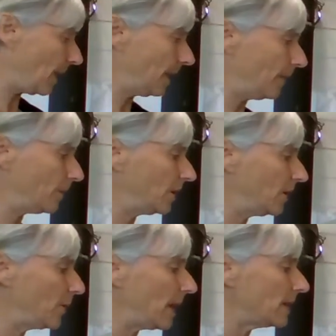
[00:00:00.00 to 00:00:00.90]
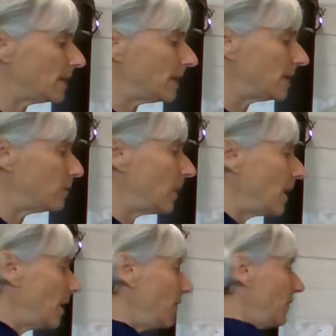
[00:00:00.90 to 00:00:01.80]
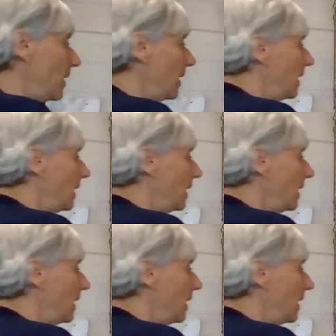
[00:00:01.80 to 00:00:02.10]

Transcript: and then we'll go back to this blue,